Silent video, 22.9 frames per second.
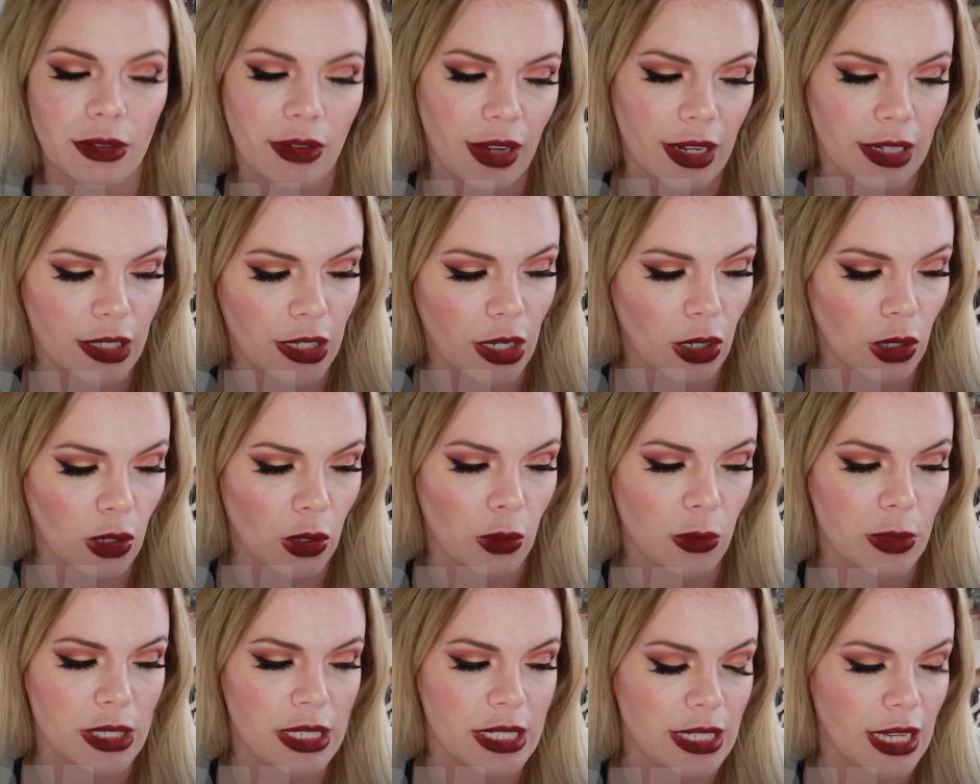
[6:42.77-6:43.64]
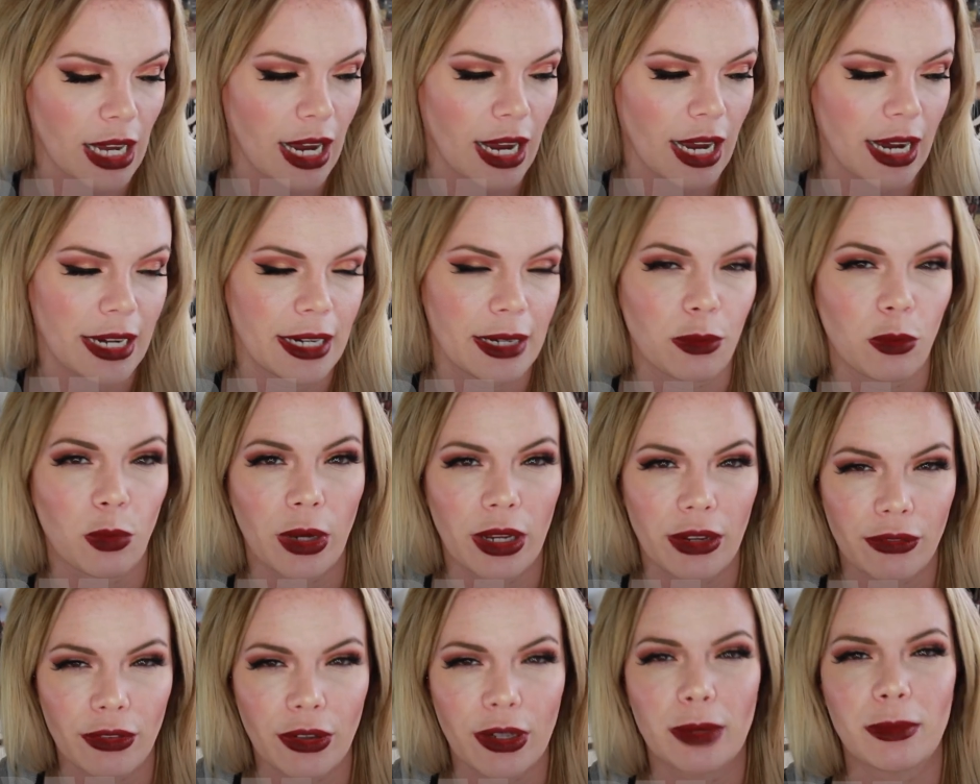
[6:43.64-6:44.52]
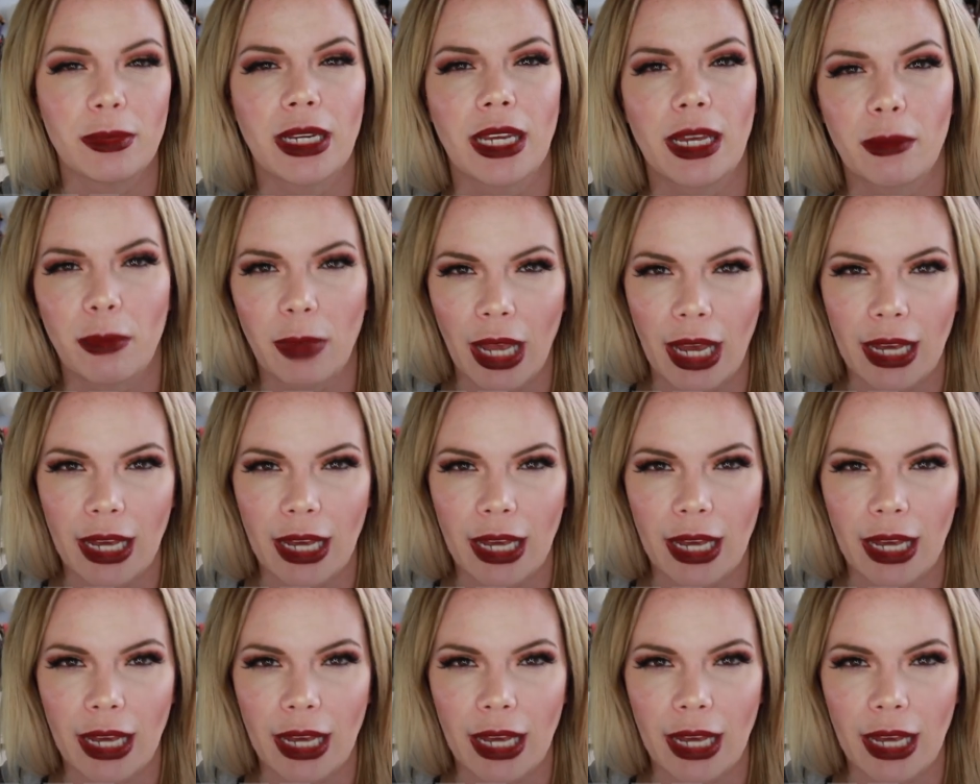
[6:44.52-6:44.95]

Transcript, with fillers: have had to go and sign and wait for him to get